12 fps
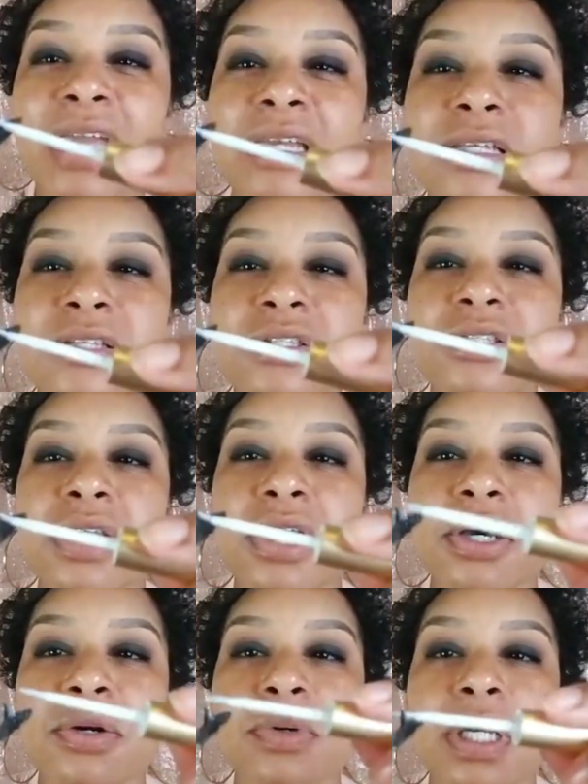
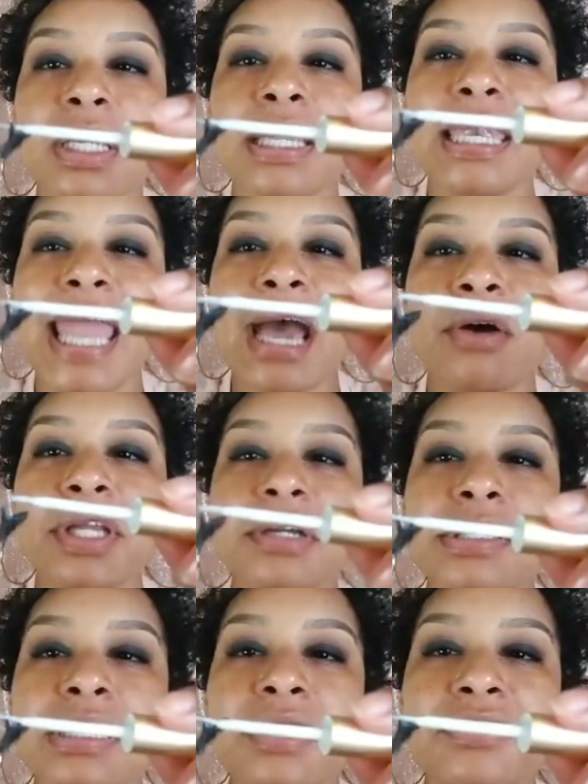So now
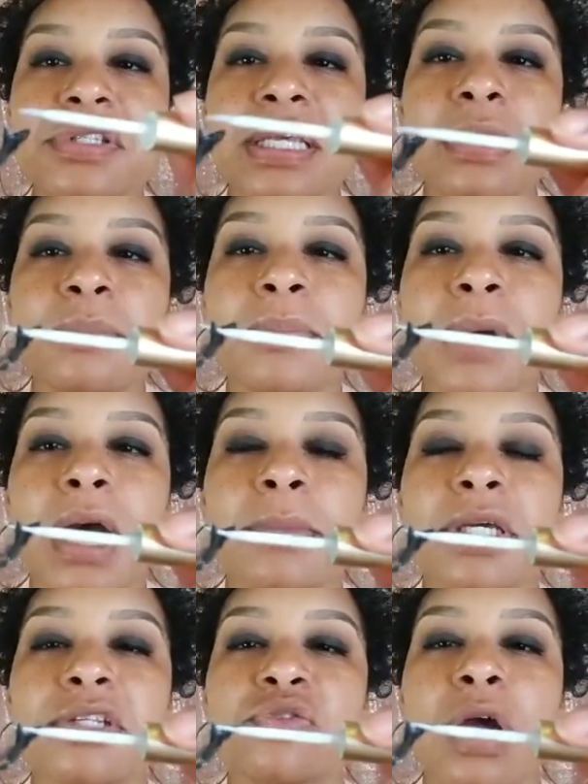here's another tip I'm
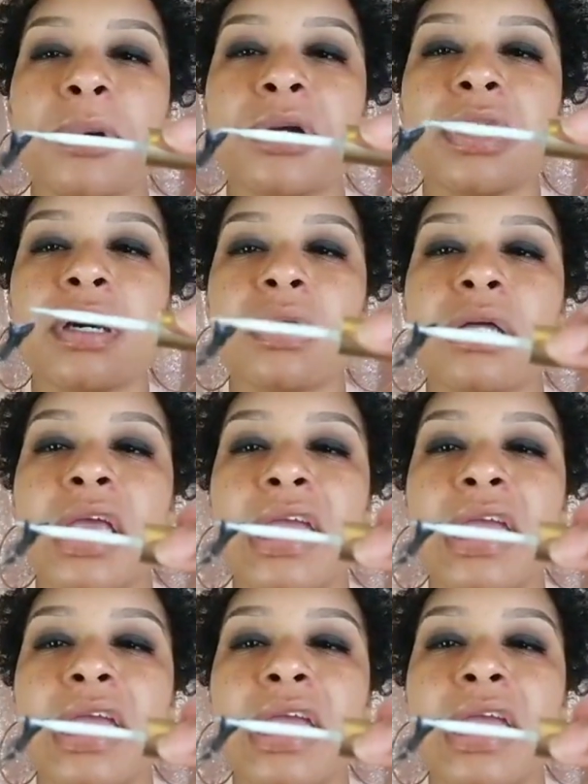going to drop on y'all.